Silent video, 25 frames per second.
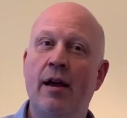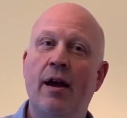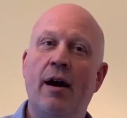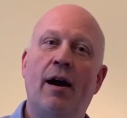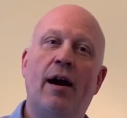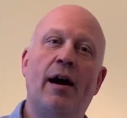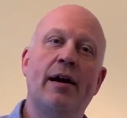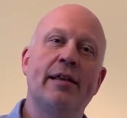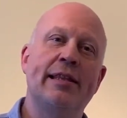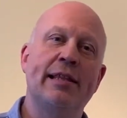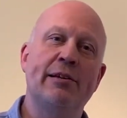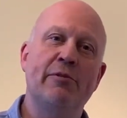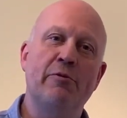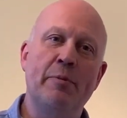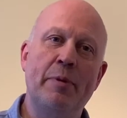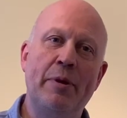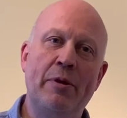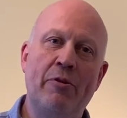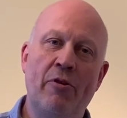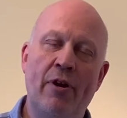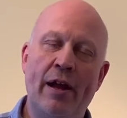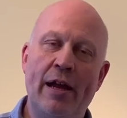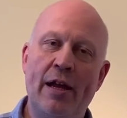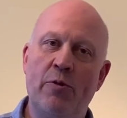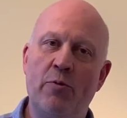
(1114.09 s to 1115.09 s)
I think would be
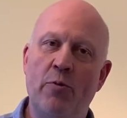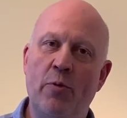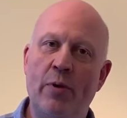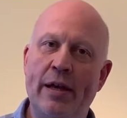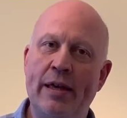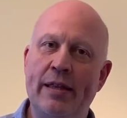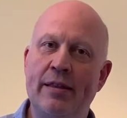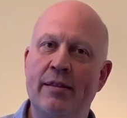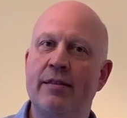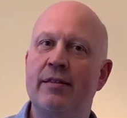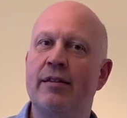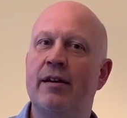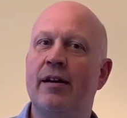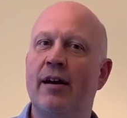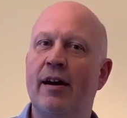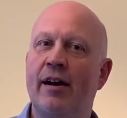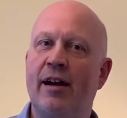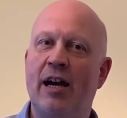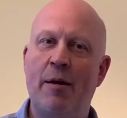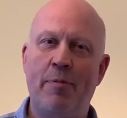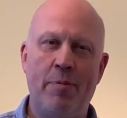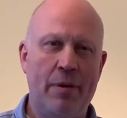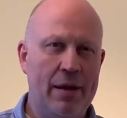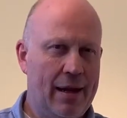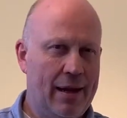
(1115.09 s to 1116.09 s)
great with a
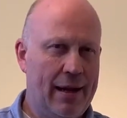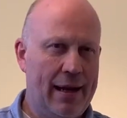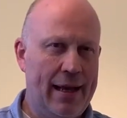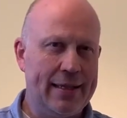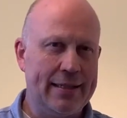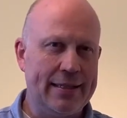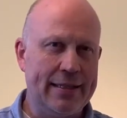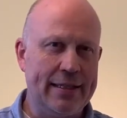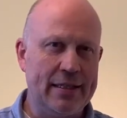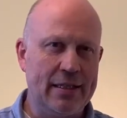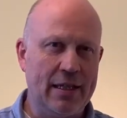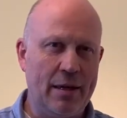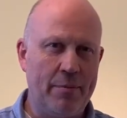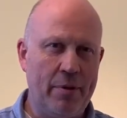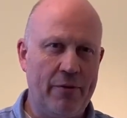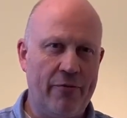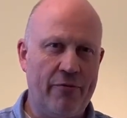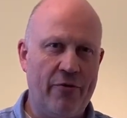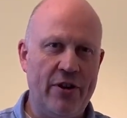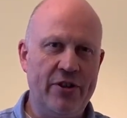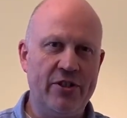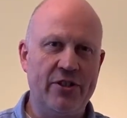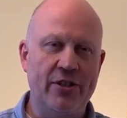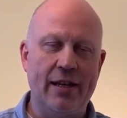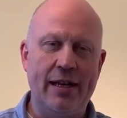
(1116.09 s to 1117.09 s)
couple of classics, a couple of
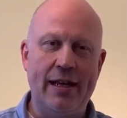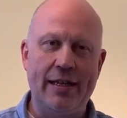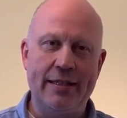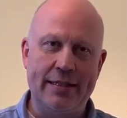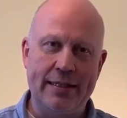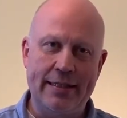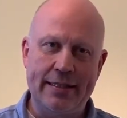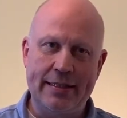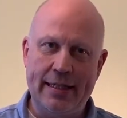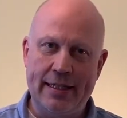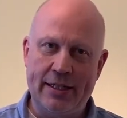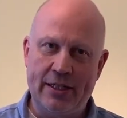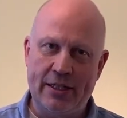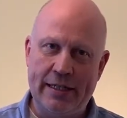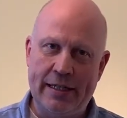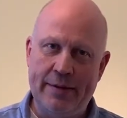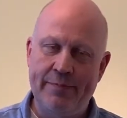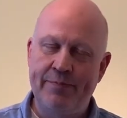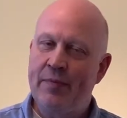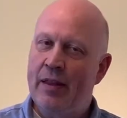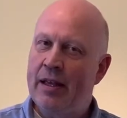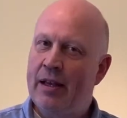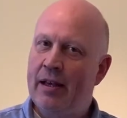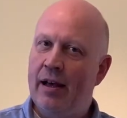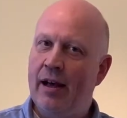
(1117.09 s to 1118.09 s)
French classics actually.
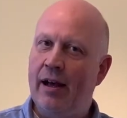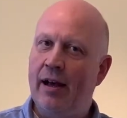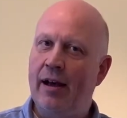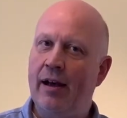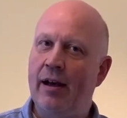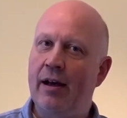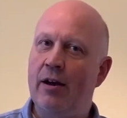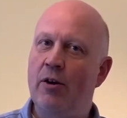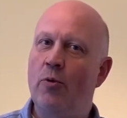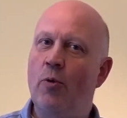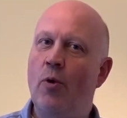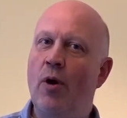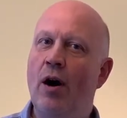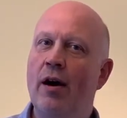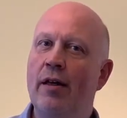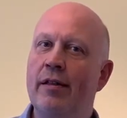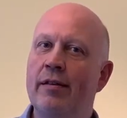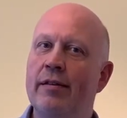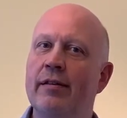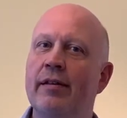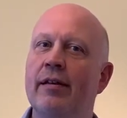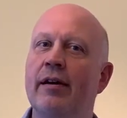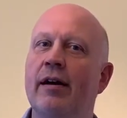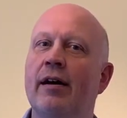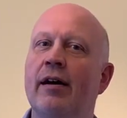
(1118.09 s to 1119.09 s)

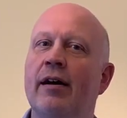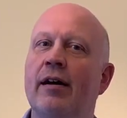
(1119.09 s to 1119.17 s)
One,